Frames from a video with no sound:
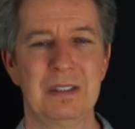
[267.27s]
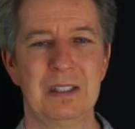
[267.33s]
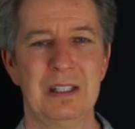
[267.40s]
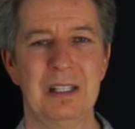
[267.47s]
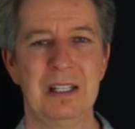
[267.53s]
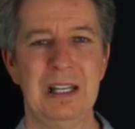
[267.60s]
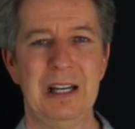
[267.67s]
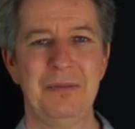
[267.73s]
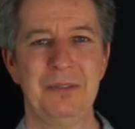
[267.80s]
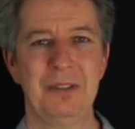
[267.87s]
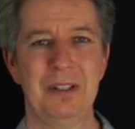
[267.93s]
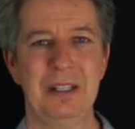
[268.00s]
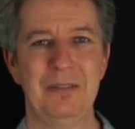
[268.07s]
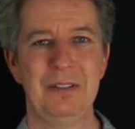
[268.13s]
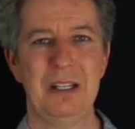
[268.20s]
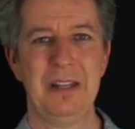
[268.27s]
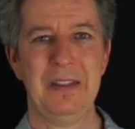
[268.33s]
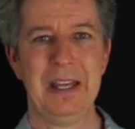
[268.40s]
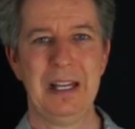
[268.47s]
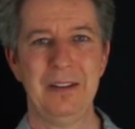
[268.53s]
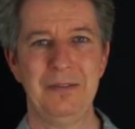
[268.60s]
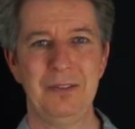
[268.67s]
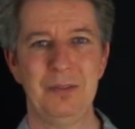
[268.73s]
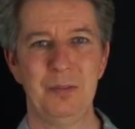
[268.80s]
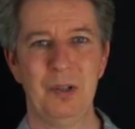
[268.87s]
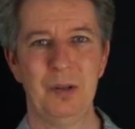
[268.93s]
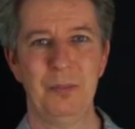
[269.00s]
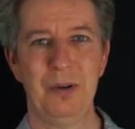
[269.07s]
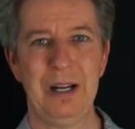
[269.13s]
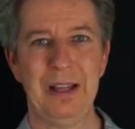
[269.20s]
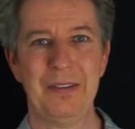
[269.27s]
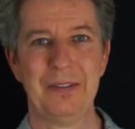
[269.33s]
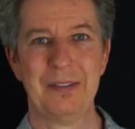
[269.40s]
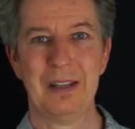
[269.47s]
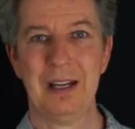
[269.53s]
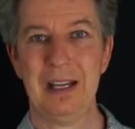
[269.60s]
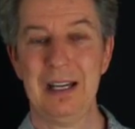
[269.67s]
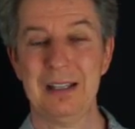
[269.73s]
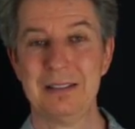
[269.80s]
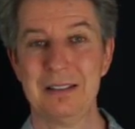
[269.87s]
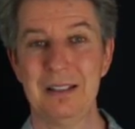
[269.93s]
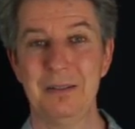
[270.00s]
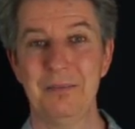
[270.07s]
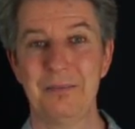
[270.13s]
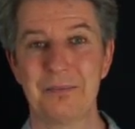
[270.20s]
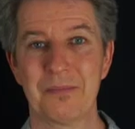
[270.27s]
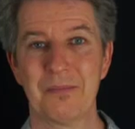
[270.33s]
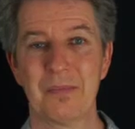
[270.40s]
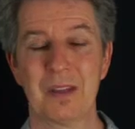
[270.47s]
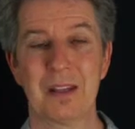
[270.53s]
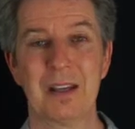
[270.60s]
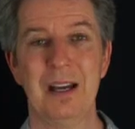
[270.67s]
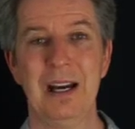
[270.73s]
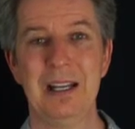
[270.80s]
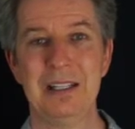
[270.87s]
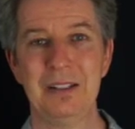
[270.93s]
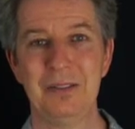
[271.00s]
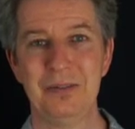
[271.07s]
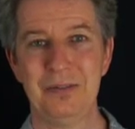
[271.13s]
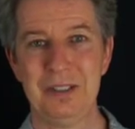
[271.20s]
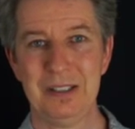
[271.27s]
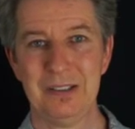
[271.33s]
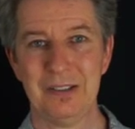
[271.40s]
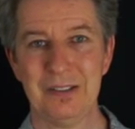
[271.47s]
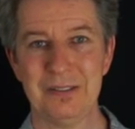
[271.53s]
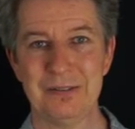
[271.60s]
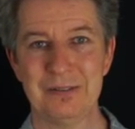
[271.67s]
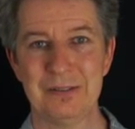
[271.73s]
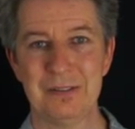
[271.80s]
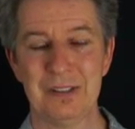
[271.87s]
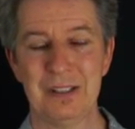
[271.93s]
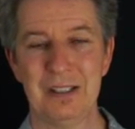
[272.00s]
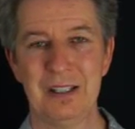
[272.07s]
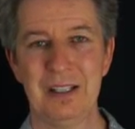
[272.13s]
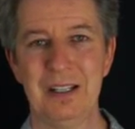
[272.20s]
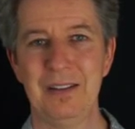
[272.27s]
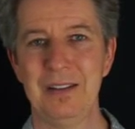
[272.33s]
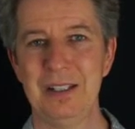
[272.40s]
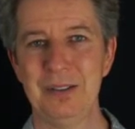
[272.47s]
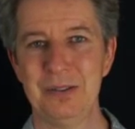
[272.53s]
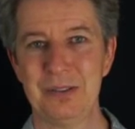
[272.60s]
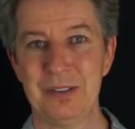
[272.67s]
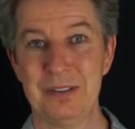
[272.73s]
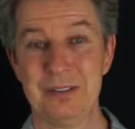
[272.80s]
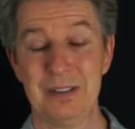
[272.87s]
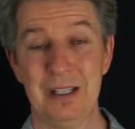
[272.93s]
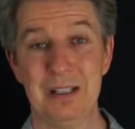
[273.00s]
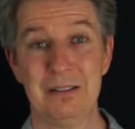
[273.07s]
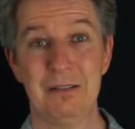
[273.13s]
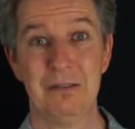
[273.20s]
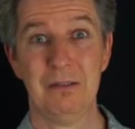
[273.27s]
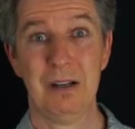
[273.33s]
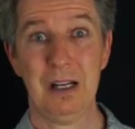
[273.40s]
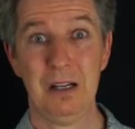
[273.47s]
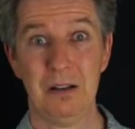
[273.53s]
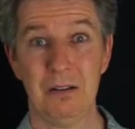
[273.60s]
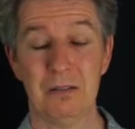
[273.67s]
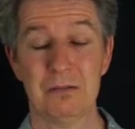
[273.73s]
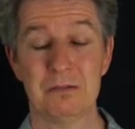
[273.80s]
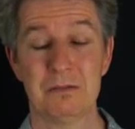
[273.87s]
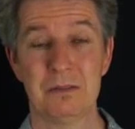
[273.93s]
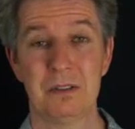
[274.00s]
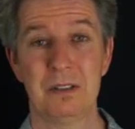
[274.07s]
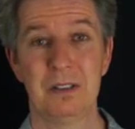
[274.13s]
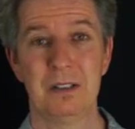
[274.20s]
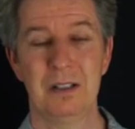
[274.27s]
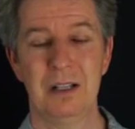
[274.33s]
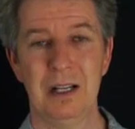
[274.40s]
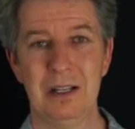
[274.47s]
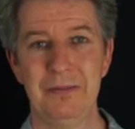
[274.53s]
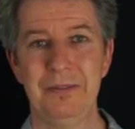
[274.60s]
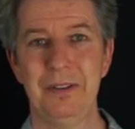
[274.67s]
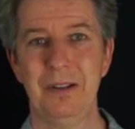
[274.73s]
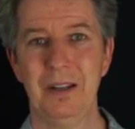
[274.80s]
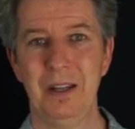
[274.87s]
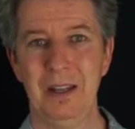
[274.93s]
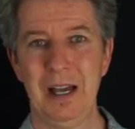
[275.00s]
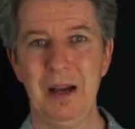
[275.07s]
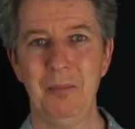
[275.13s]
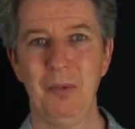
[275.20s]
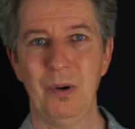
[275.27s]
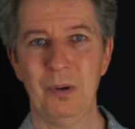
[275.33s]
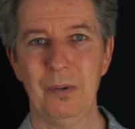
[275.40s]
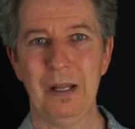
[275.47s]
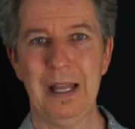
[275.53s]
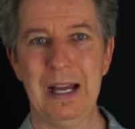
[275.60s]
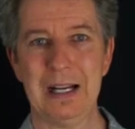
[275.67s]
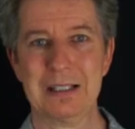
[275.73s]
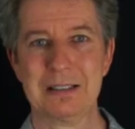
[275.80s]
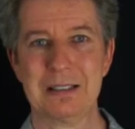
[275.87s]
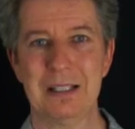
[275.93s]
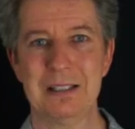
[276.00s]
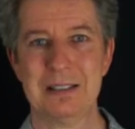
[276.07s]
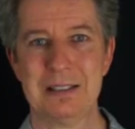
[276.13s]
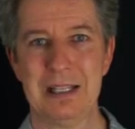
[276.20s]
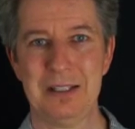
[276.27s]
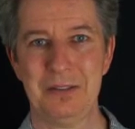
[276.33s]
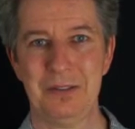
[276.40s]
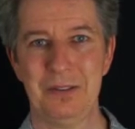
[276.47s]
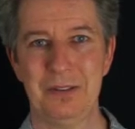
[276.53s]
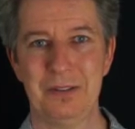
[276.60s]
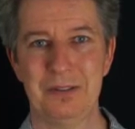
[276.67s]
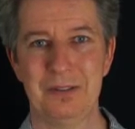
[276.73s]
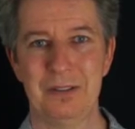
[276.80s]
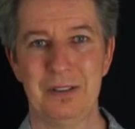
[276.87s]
And after they've done that a few more breaths, I ask them, how do you feel? And they usually say, wow, I feel a lot more relaxed and centered.